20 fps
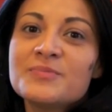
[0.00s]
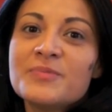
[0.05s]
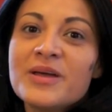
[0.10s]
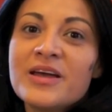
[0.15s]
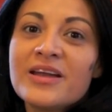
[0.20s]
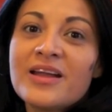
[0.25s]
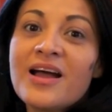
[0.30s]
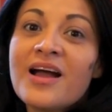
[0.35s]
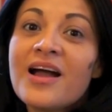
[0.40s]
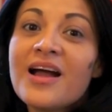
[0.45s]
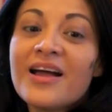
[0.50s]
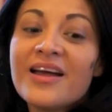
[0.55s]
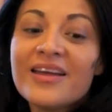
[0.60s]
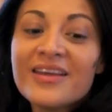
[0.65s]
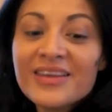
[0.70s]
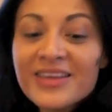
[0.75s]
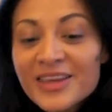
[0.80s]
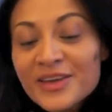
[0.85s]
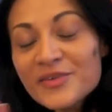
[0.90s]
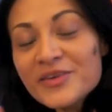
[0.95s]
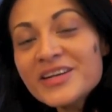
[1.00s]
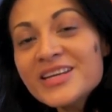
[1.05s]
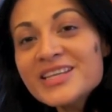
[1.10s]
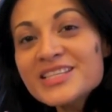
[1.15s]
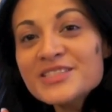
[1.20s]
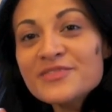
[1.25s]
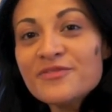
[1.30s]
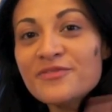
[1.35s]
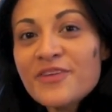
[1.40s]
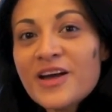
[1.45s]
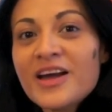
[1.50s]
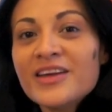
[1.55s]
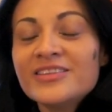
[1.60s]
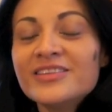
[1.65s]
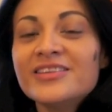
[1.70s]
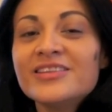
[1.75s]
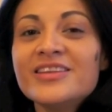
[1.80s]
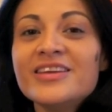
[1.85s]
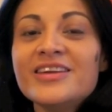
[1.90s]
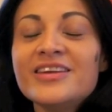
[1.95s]
But here it is,
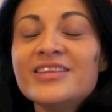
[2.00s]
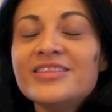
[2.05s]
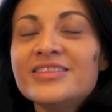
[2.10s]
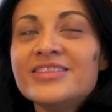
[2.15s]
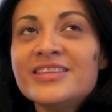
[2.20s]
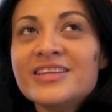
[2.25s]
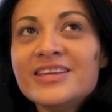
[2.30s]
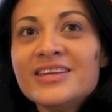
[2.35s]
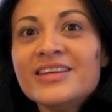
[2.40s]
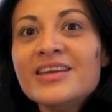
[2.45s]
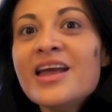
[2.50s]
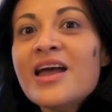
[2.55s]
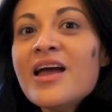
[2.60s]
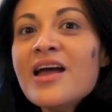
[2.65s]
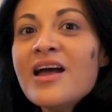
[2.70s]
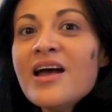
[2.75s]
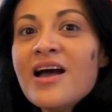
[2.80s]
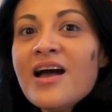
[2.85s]
finally, the